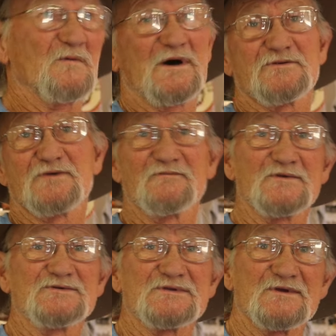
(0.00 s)
about the
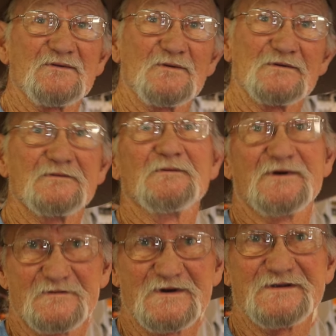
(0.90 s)
Revolutionary War?
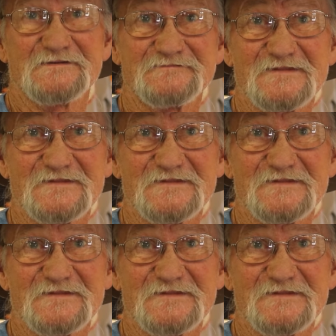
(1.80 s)
What about it?